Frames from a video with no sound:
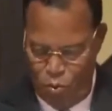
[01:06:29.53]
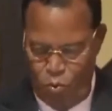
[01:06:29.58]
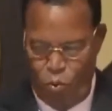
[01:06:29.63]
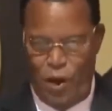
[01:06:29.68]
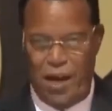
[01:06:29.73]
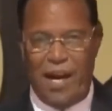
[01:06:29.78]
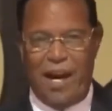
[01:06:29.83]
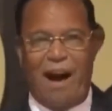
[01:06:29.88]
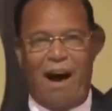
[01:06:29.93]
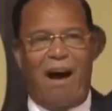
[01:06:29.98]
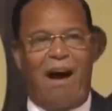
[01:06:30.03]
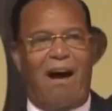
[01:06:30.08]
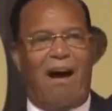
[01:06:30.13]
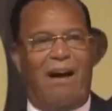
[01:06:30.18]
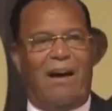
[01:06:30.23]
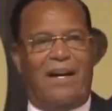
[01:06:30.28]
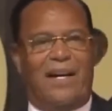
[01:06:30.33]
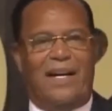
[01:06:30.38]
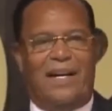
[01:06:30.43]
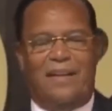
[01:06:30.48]
we
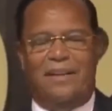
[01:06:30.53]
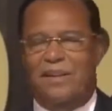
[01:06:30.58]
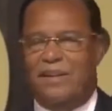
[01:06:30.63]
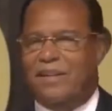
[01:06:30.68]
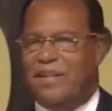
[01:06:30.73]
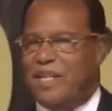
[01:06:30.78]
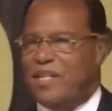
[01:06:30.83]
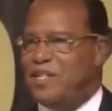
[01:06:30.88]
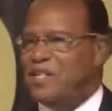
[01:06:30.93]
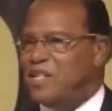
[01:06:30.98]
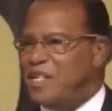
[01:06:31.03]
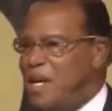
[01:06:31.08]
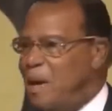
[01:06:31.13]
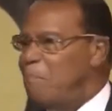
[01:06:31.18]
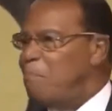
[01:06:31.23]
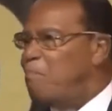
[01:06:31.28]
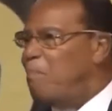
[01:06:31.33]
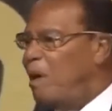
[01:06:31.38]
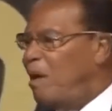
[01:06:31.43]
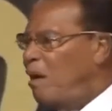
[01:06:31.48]
are in
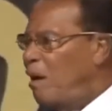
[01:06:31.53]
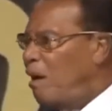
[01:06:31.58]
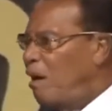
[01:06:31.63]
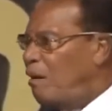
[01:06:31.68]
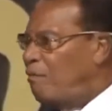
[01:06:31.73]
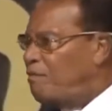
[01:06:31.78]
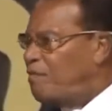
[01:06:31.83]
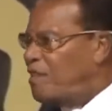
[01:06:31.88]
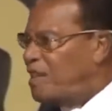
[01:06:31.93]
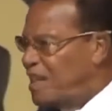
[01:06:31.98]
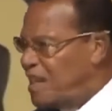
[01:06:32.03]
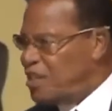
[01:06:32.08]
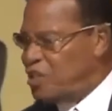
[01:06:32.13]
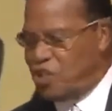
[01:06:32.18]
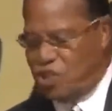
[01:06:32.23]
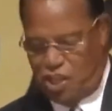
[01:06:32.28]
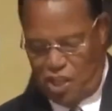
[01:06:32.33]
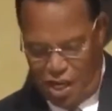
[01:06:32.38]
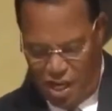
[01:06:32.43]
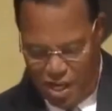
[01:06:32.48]
December of
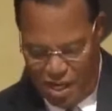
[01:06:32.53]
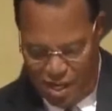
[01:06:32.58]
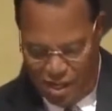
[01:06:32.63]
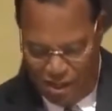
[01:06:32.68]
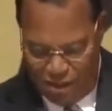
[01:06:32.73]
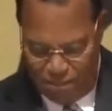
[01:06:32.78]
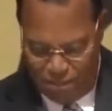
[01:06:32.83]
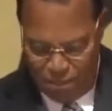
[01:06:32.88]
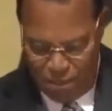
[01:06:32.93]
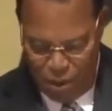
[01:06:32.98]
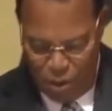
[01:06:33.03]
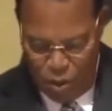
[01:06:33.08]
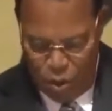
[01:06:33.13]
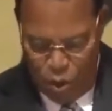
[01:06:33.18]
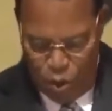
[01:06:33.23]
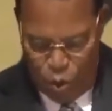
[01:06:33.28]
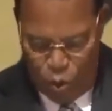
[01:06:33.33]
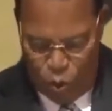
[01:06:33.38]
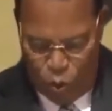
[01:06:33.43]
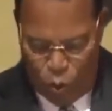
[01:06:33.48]
this year,
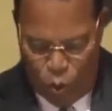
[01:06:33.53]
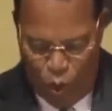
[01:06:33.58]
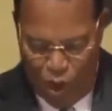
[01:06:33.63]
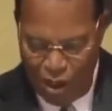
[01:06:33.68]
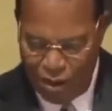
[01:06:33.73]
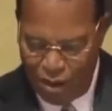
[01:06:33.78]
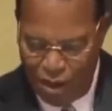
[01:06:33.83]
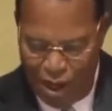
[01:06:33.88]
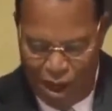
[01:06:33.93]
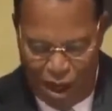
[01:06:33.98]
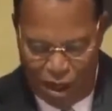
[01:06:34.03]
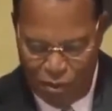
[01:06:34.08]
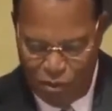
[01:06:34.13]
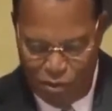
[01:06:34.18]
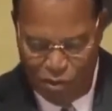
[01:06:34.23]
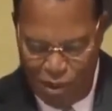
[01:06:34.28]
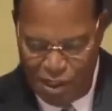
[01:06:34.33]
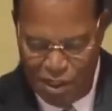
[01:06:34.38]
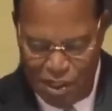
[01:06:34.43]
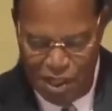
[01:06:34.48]

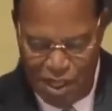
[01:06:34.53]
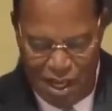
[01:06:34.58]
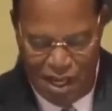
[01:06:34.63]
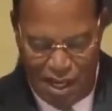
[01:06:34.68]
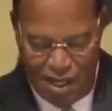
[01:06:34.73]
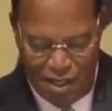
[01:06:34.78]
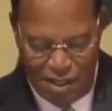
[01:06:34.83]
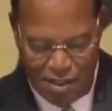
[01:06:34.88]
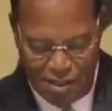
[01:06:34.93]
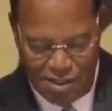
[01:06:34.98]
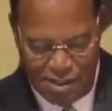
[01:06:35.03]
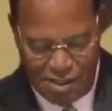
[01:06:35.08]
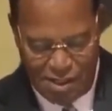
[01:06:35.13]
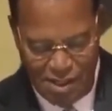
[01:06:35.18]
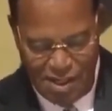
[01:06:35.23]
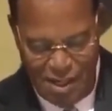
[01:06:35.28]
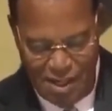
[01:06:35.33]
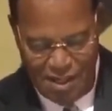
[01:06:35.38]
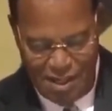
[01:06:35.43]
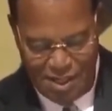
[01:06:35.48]
100
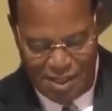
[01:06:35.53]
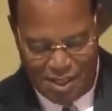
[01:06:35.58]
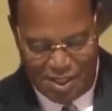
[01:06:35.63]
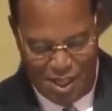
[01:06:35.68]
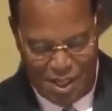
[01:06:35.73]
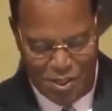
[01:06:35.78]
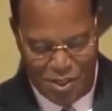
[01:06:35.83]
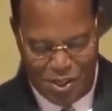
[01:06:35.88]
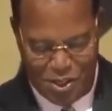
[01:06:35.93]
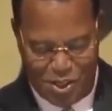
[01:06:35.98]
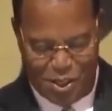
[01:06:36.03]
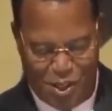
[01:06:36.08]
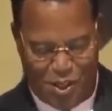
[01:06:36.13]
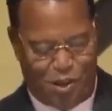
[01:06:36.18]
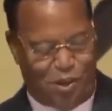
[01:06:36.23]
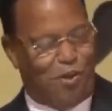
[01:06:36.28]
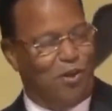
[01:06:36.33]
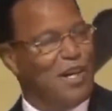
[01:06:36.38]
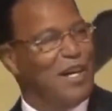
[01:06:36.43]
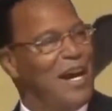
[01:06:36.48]
years since the
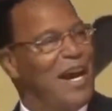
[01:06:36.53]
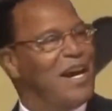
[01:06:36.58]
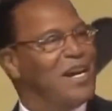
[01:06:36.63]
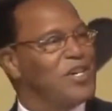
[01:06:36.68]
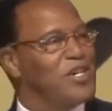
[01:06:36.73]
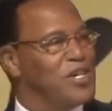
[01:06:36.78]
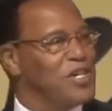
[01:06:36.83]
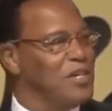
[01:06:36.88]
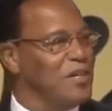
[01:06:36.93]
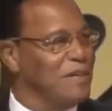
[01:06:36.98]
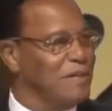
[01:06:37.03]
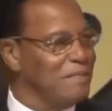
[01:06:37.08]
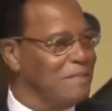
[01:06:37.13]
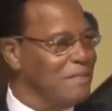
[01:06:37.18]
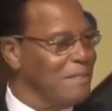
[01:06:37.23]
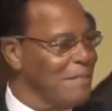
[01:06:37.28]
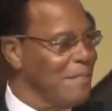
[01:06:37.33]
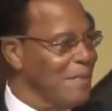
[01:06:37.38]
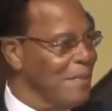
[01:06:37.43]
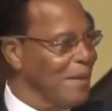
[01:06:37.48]
creation
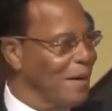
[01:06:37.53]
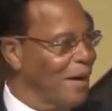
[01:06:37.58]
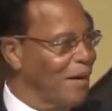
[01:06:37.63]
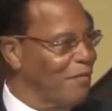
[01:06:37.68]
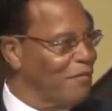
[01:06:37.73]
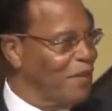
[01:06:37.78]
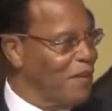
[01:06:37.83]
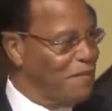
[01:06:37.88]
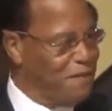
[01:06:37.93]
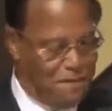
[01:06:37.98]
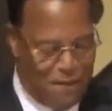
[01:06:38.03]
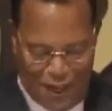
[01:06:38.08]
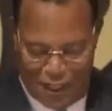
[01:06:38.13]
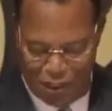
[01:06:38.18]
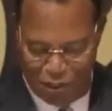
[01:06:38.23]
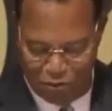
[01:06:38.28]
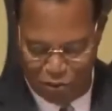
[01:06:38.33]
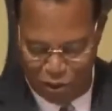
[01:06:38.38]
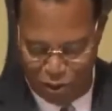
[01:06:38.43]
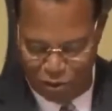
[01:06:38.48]
of the
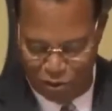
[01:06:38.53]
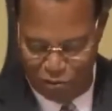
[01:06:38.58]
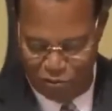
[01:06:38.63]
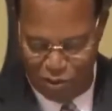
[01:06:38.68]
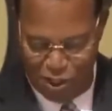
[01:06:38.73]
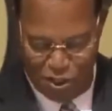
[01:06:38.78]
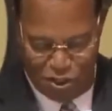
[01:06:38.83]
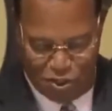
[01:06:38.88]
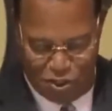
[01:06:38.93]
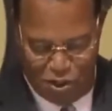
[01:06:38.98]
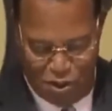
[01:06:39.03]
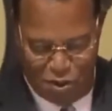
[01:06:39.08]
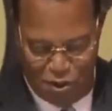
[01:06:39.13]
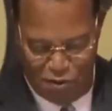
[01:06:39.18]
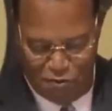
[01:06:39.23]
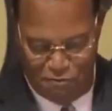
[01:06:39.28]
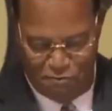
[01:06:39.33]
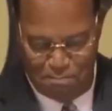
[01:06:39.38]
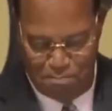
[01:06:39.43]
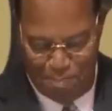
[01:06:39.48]
Federal
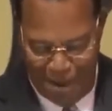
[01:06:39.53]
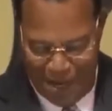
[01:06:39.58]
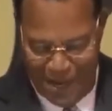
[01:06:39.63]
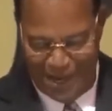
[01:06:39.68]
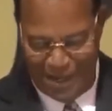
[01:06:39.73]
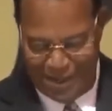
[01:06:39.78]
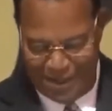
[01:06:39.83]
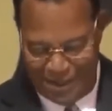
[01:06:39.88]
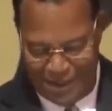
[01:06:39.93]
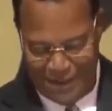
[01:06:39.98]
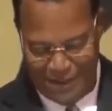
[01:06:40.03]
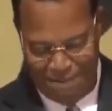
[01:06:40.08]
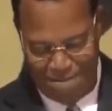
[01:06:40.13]
Reserve Bank